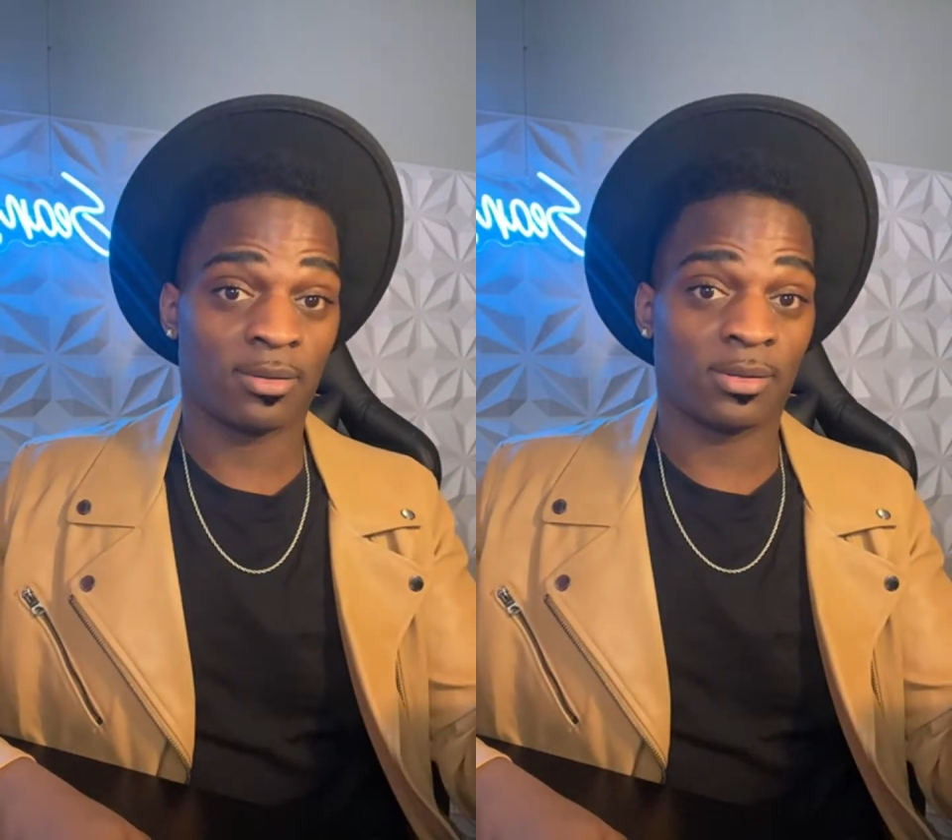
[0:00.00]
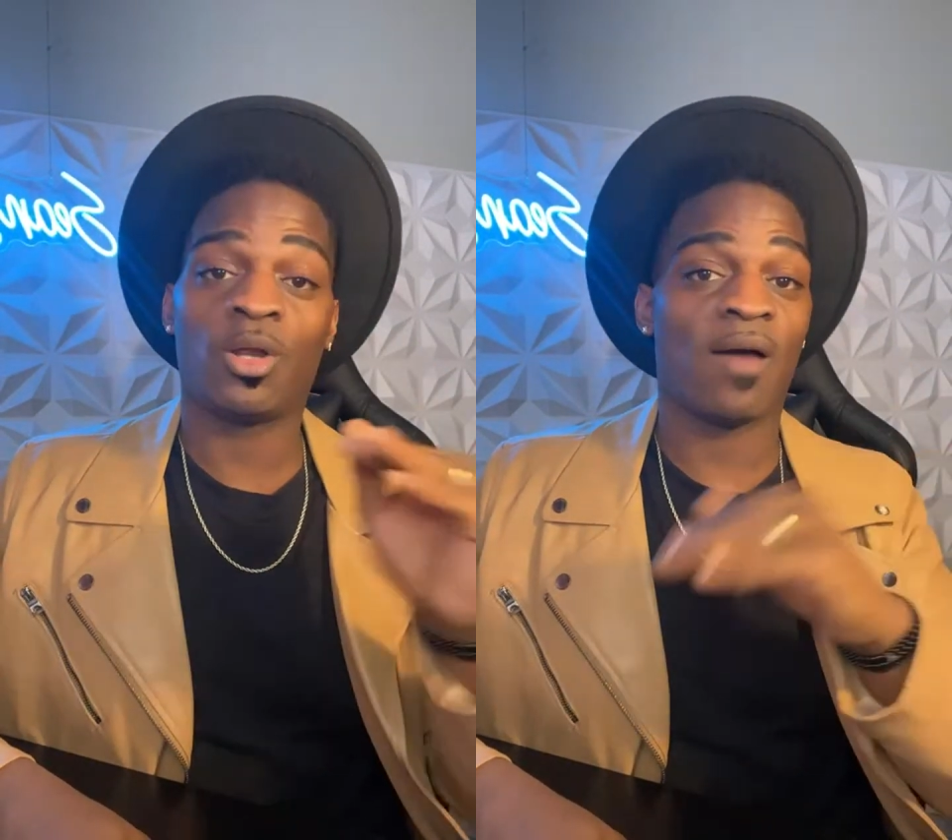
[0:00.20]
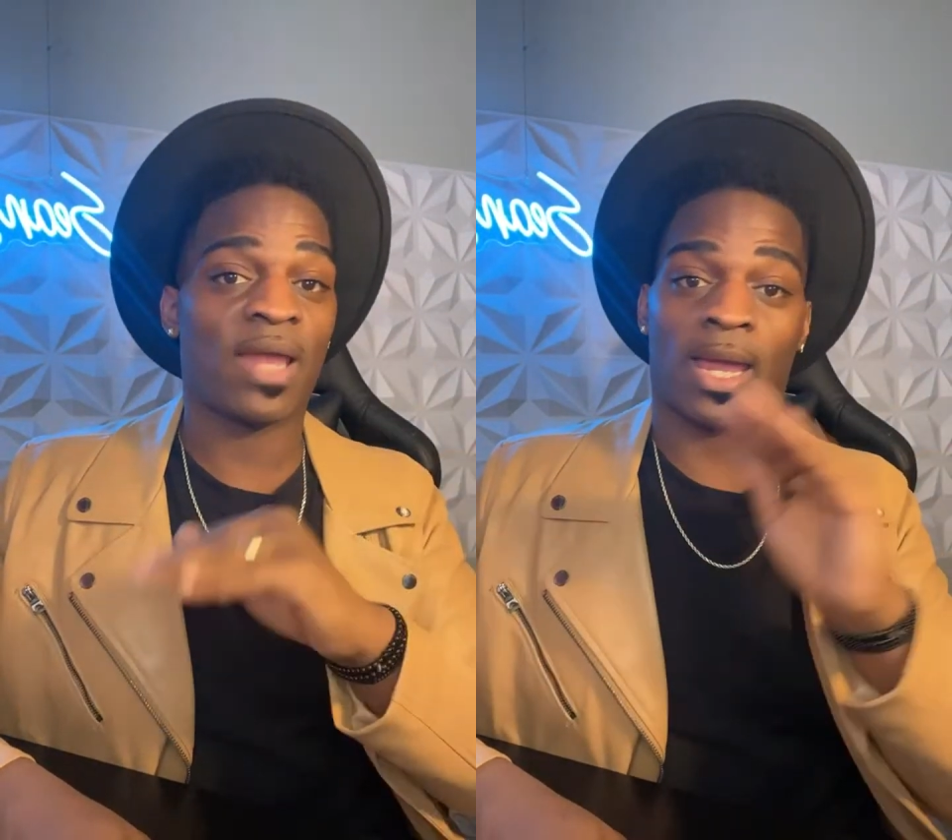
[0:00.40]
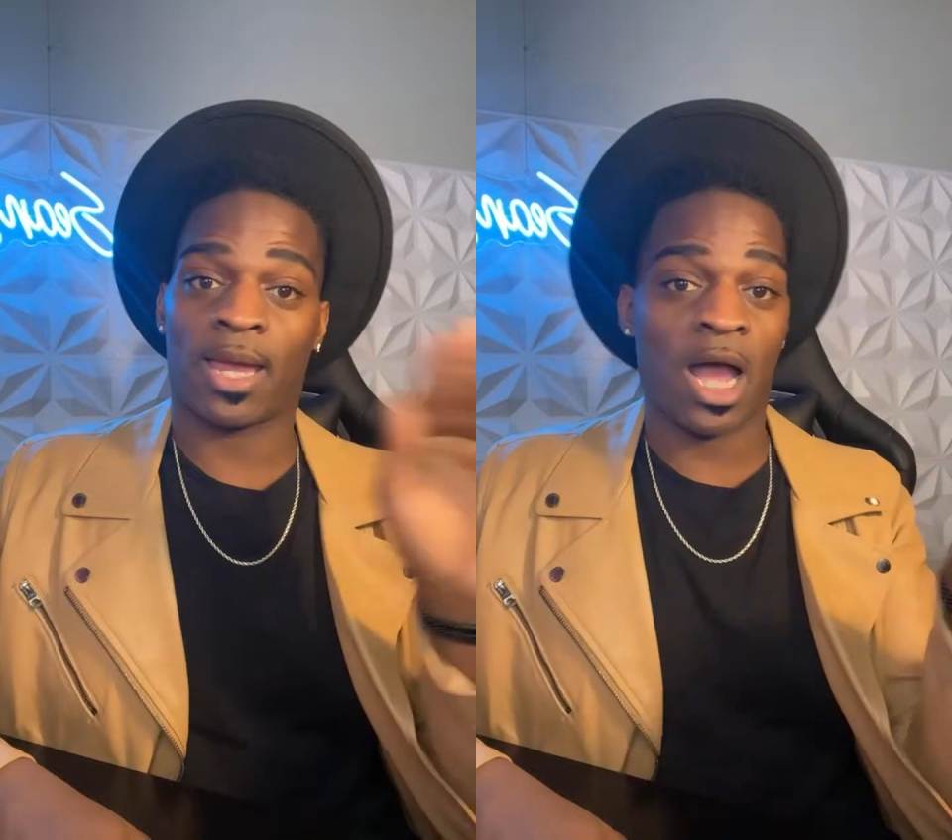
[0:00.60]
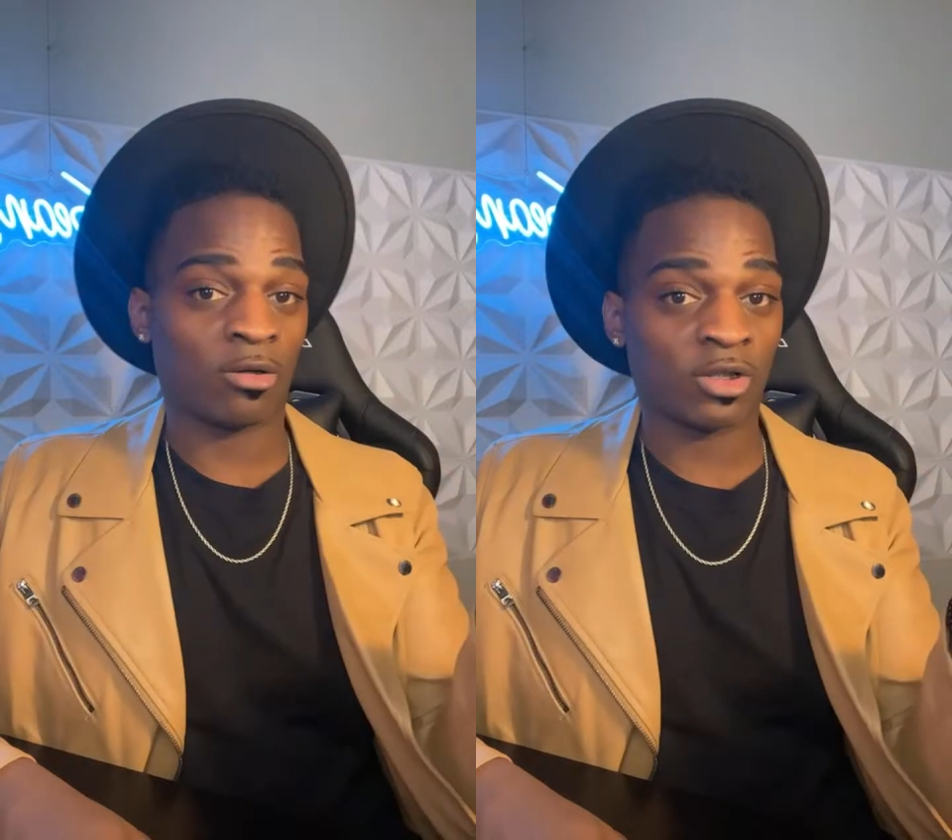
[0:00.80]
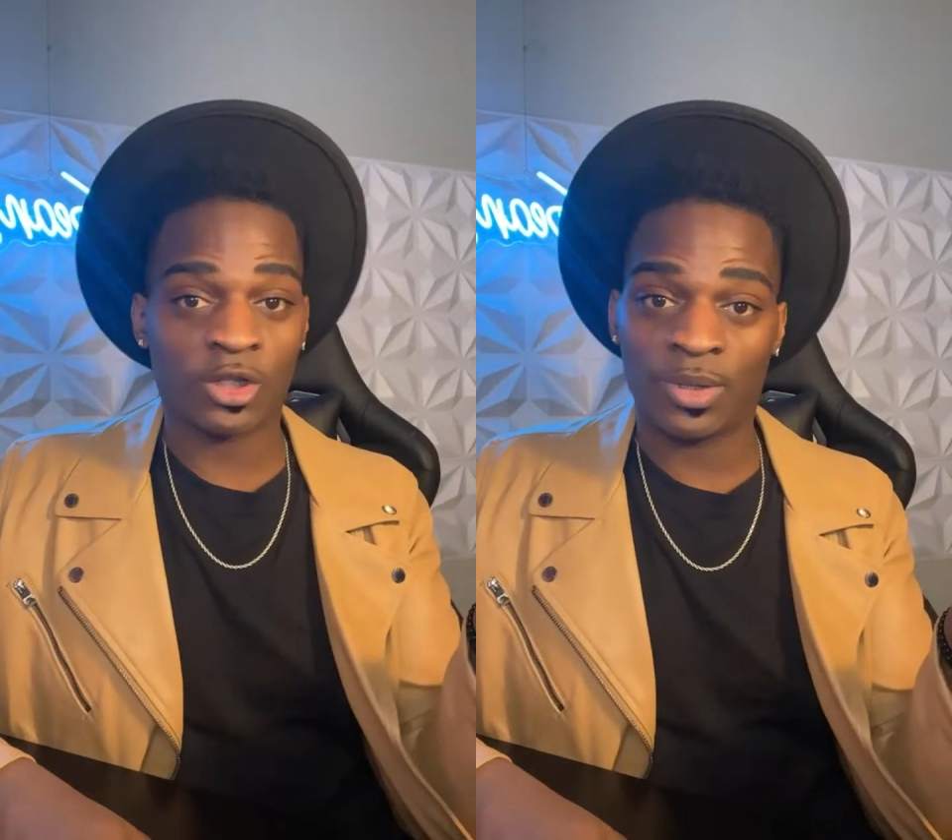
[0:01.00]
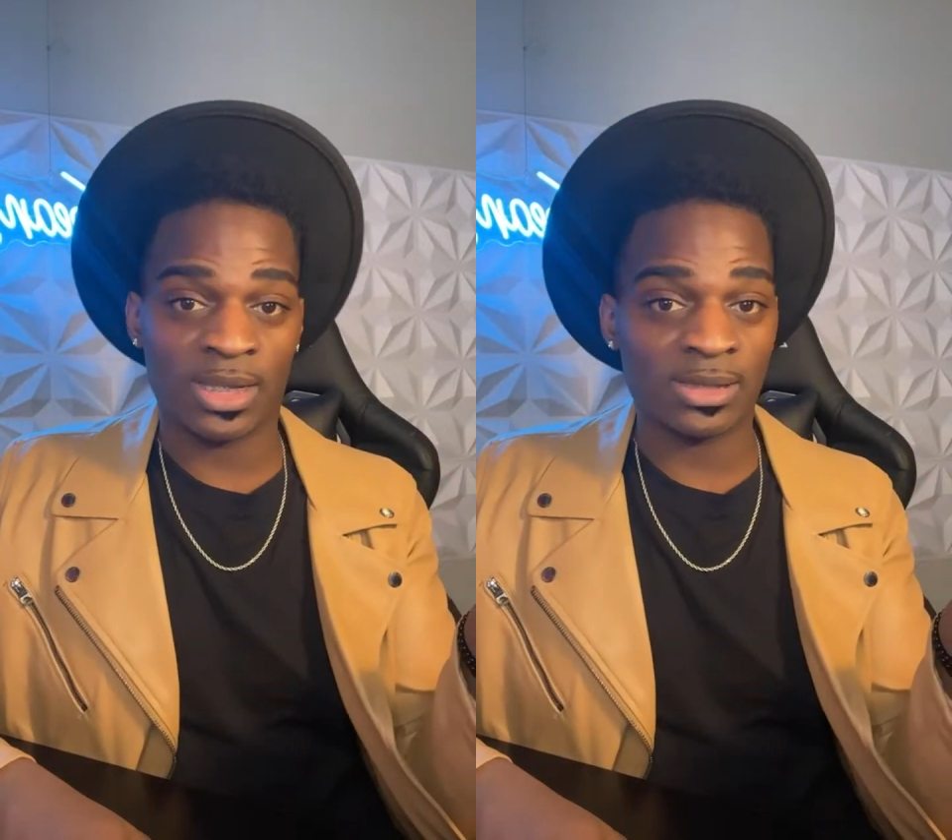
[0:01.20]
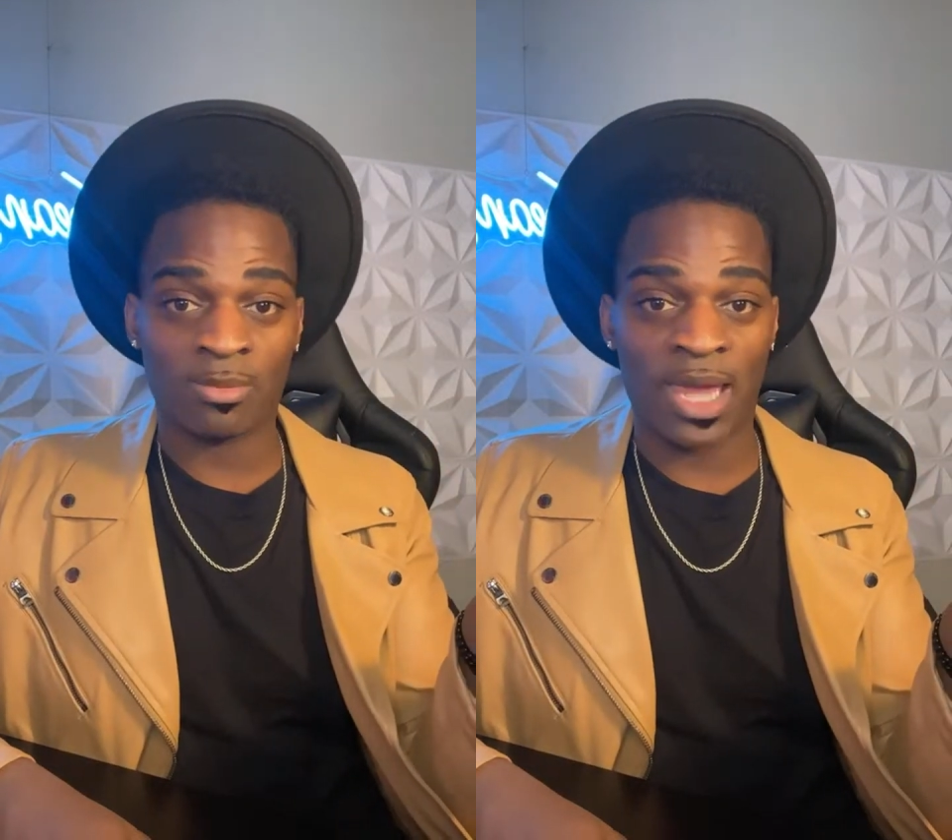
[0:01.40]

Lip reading: So you don't have like a countersuit against